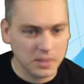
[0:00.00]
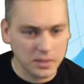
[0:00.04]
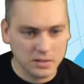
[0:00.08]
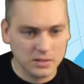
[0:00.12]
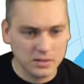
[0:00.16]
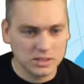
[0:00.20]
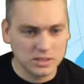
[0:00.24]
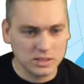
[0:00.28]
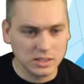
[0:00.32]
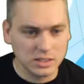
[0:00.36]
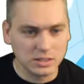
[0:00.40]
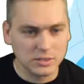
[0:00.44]

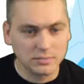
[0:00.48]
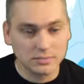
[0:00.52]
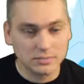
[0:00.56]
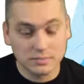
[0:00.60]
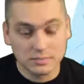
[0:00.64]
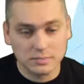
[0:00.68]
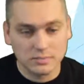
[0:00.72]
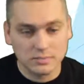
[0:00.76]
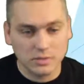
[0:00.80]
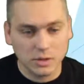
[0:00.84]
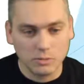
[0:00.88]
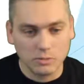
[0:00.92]
So
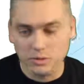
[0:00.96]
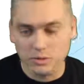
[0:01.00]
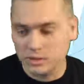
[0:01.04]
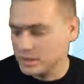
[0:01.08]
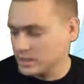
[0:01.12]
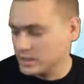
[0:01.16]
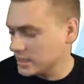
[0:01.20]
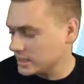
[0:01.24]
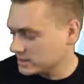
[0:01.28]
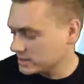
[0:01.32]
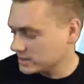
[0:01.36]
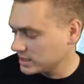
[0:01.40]
hopefully
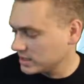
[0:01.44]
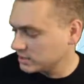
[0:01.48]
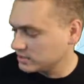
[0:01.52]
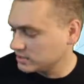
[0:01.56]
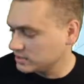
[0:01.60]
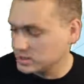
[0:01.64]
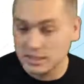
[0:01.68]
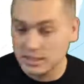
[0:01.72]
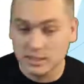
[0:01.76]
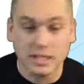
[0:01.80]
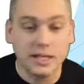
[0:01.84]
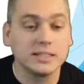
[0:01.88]
that sounds
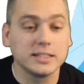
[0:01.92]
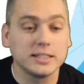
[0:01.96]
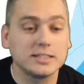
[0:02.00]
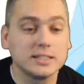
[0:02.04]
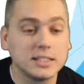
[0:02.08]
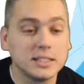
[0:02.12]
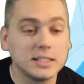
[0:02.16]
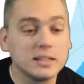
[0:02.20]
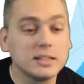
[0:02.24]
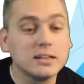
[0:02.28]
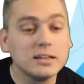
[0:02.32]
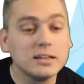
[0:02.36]
enticing.